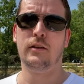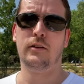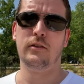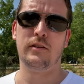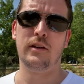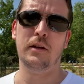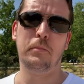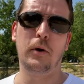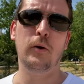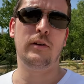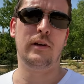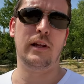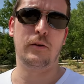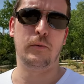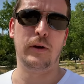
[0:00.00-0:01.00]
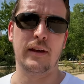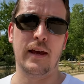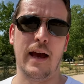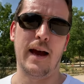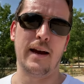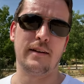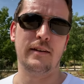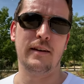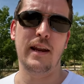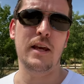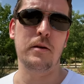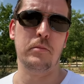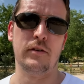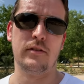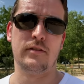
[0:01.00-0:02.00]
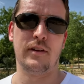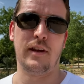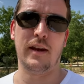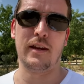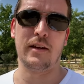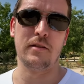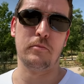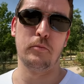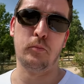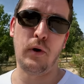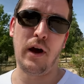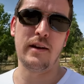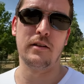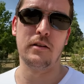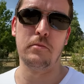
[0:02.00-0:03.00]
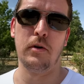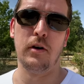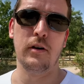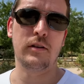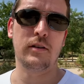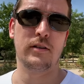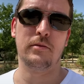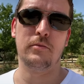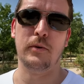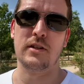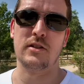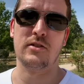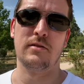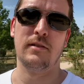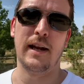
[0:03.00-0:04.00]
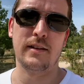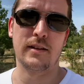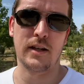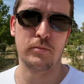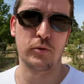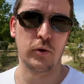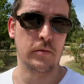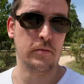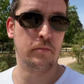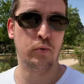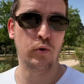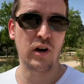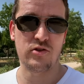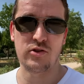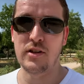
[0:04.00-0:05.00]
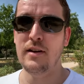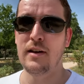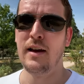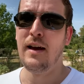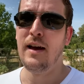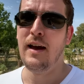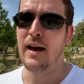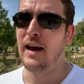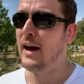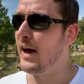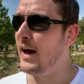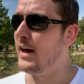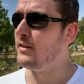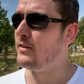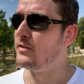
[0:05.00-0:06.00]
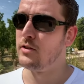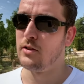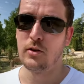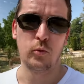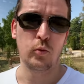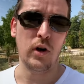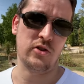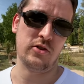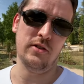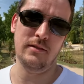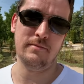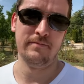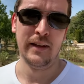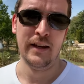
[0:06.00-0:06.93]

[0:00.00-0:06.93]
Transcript: You see, Poland Lithuania had neighbours in Brandenburg, which later absorbed Prussia, and Russia.